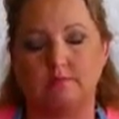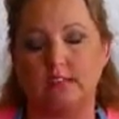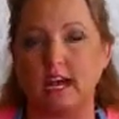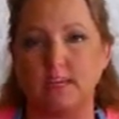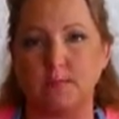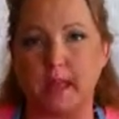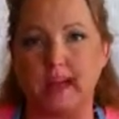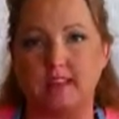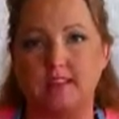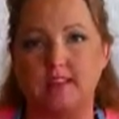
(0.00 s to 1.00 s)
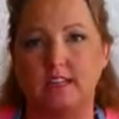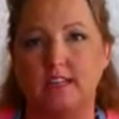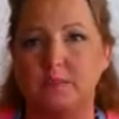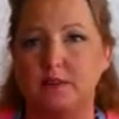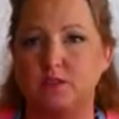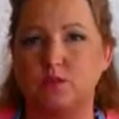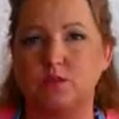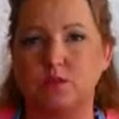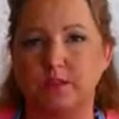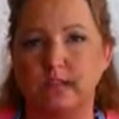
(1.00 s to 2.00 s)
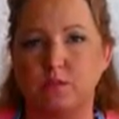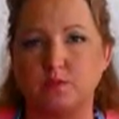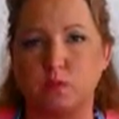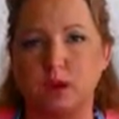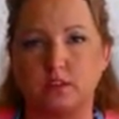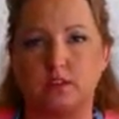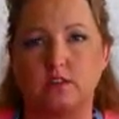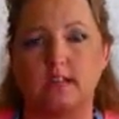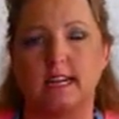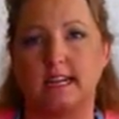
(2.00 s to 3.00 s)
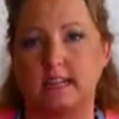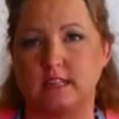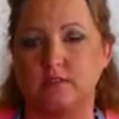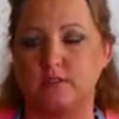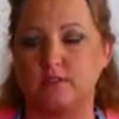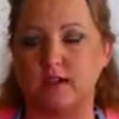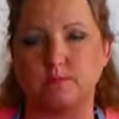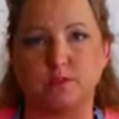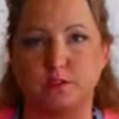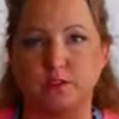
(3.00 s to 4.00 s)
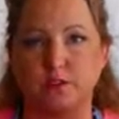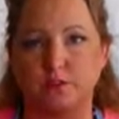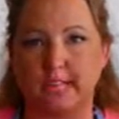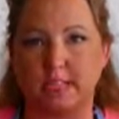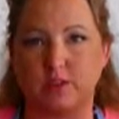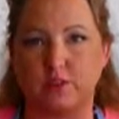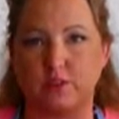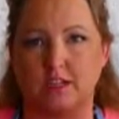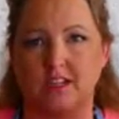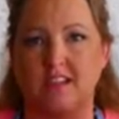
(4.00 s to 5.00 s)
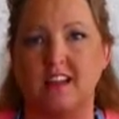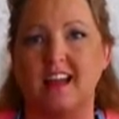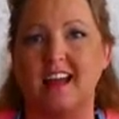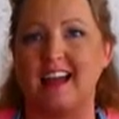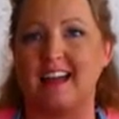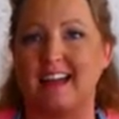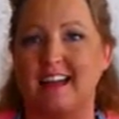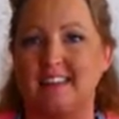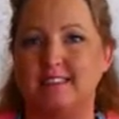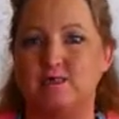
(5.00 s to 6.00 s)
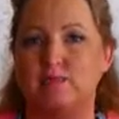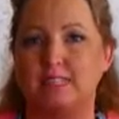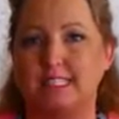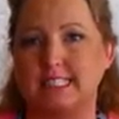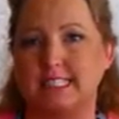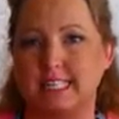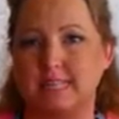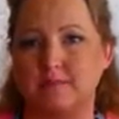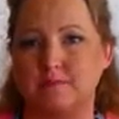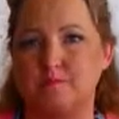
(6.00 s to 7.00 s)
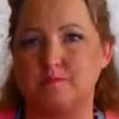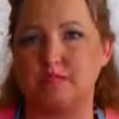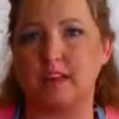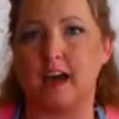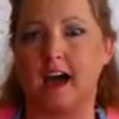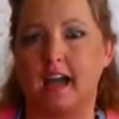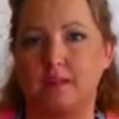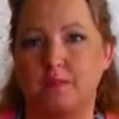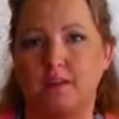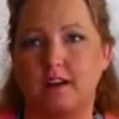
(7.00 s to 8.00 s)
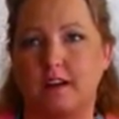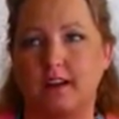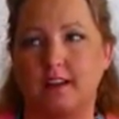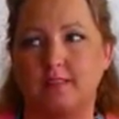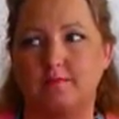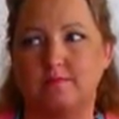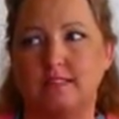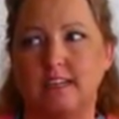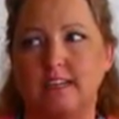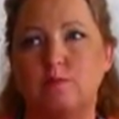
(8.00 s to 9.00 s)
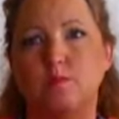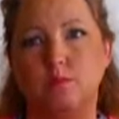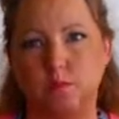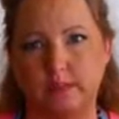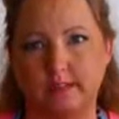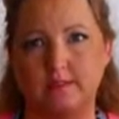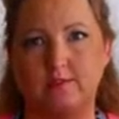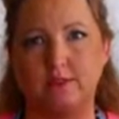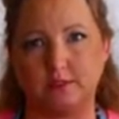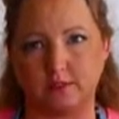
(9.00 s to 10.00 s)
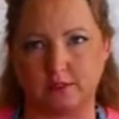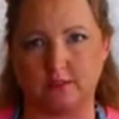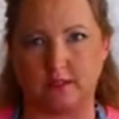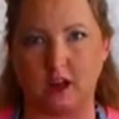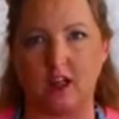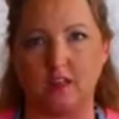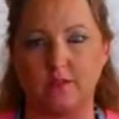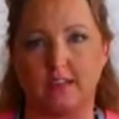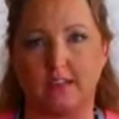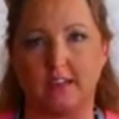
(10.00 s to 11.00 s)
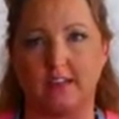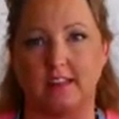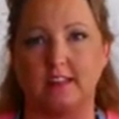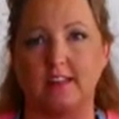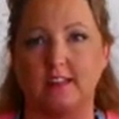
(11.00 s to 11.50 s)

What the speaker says: saucepan, and I put 2 or 3 cups of water and a few drops of Purification oil, and with the steam, it would filter all of the